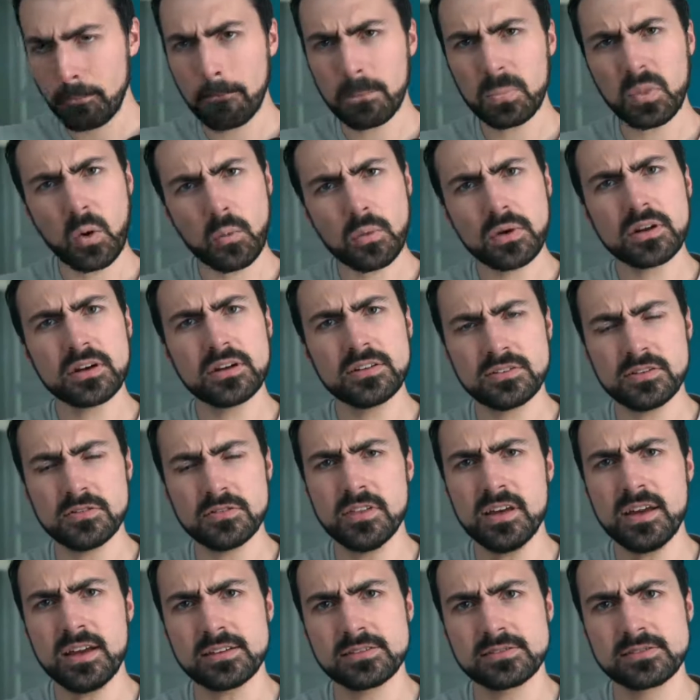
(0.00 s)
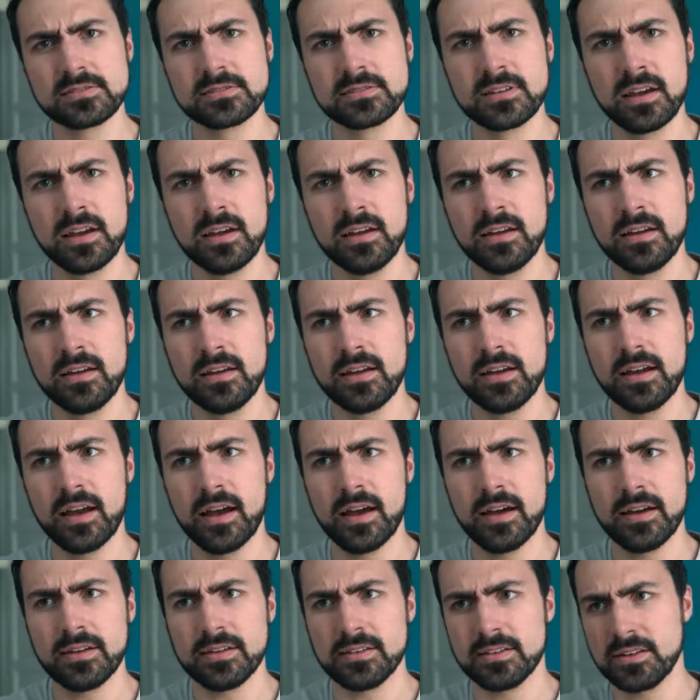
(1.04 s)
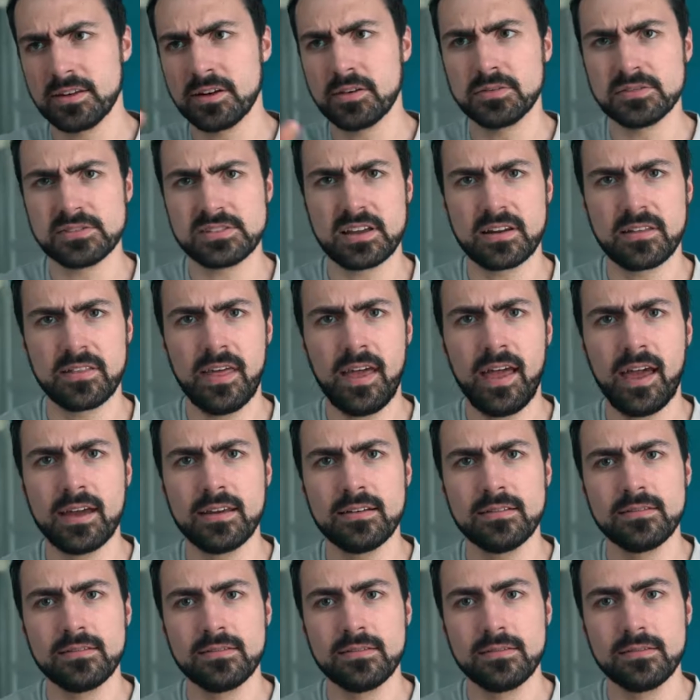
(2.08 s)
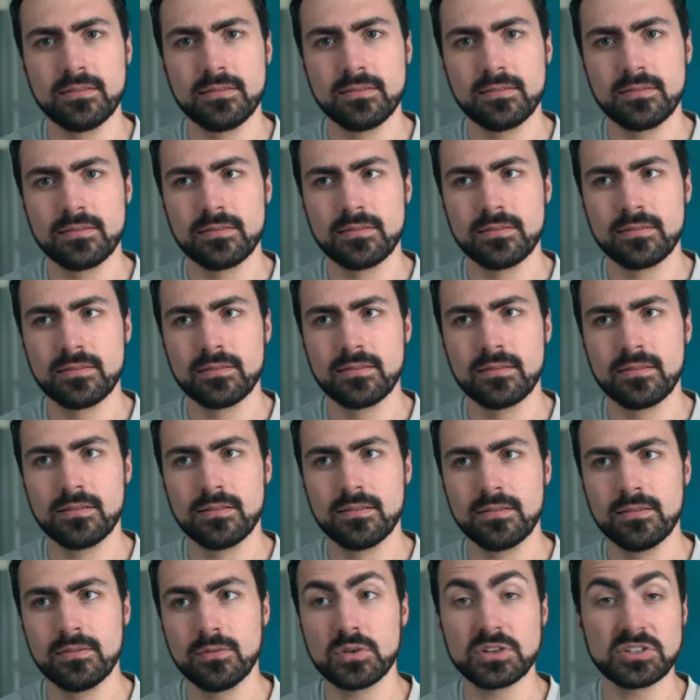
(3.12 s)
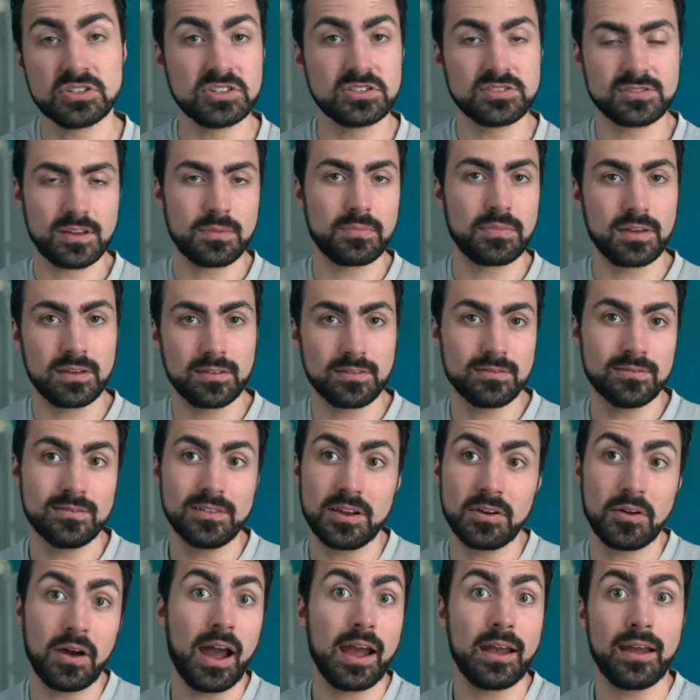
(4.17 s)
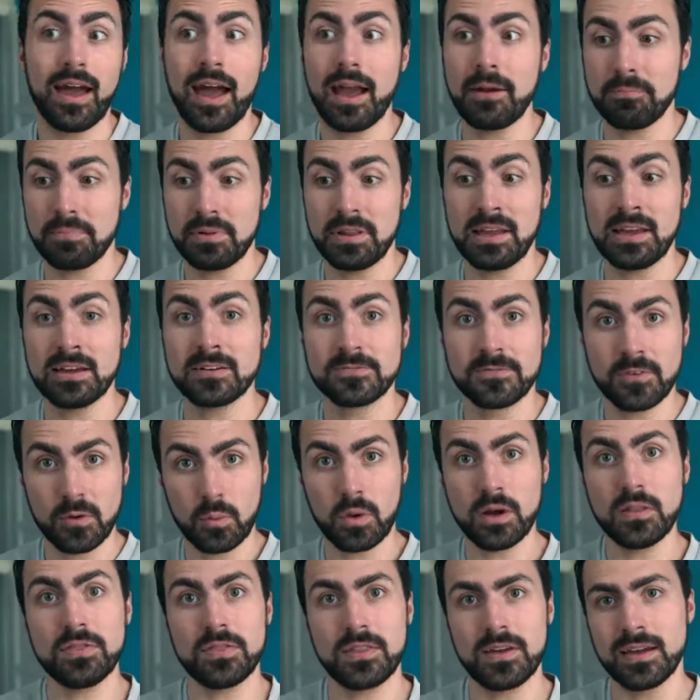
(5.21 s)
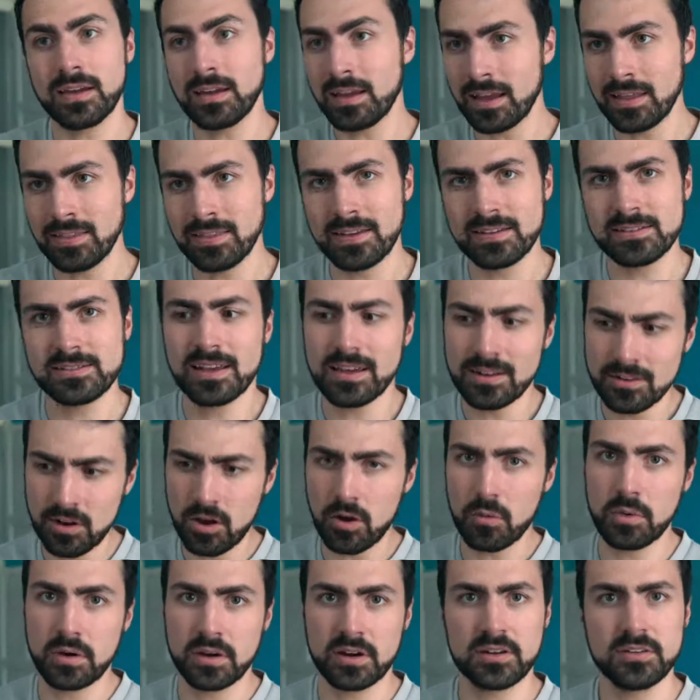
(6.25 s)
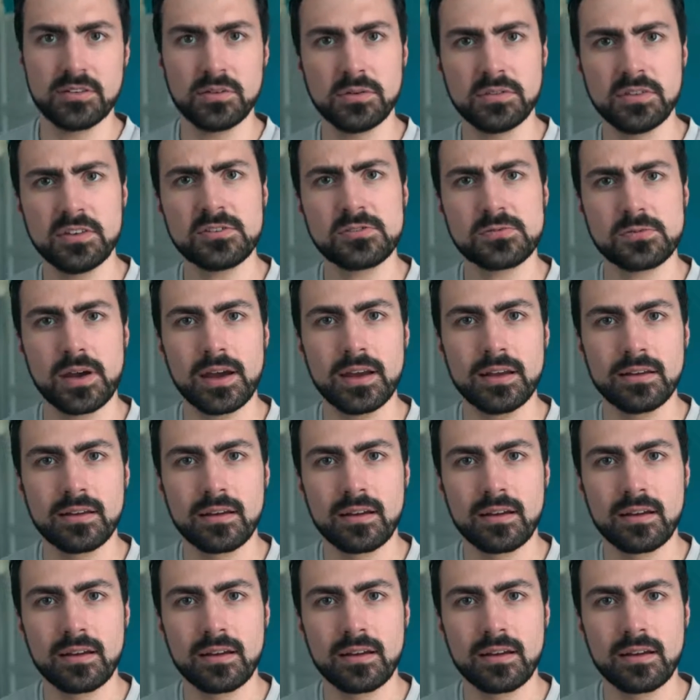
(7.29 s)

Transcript: We're going to do this. And, instead of that, which is something, I planned for one thing, and they said, no, we're going to do it this way.